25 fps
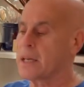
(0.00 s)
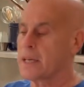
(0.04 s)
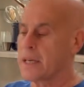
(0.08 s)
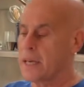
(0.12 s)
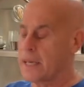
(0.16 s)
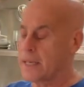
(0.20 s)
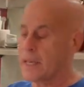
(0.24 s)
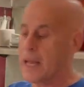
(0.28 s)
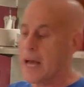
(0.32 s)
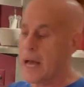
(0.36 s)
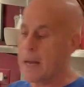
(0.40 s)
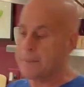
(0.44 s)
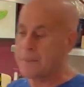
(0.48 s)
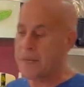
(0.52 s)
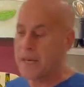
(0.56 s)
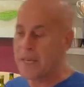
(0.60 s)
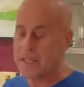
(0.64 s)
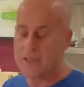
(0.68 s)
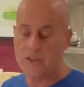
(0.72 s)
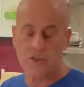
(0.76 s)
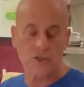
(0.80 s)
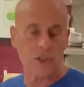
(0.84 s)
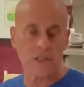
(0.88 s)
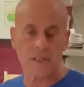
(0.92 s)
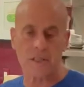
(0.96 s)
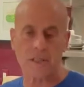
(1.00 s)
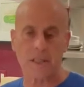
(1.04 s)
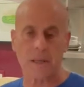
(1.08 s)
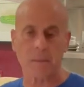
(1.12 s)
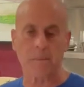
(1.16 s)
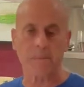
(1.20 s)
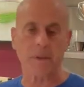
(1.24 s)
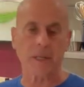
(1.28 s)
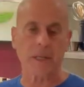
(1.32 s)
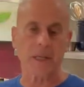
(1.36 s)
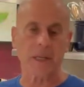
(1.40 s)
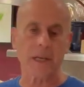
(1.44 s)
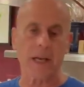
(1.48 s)
and labneh is just
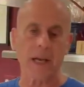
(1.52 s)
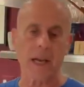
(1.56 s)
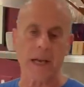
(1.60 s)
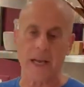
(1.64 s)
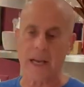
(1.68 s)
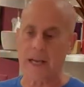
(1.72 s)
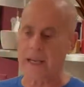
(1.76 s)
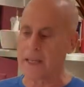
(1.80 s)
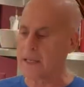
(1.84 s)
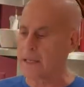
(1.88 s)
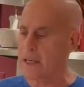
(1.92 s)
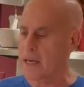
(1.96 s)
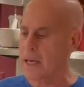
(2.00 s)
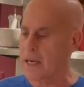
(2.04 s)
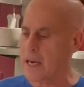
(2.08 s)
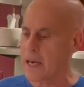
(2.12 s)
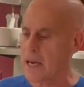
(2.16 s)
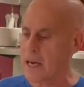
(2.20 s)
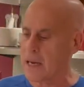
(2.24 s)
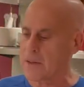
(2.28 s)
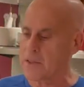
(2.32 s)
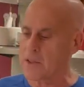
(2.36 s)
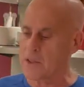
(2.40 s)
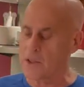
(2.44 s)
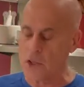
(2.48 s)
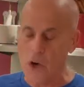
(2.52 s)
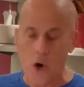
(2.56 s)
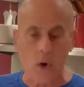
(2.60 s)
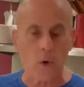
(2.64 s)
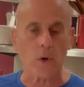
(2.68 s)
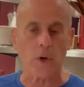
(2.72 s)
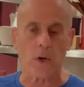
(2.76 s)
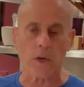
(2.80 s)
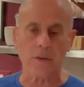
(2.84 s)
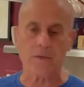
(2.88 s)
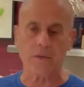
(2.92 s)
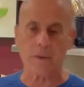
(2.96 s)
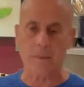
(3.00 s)
simply a
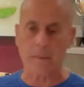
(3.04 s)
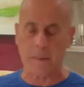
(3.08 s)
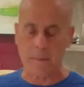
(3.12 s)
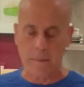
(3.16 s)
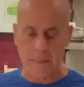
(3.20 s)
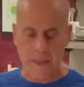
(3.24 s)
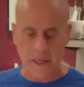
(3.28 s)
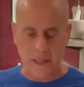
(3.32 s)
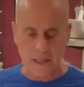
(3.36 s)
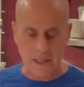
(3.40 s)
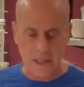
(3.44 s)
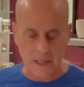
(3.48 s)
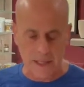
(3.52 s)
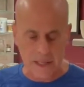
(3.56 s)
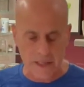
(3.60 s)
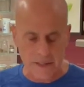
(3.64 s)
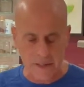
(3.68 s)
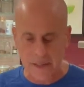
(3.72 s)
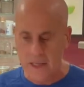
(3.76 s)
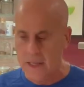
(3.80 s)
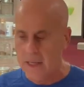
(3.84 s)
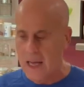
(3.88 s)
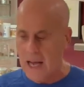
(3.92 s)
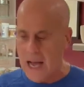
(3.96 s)
yogurt from the Middle East.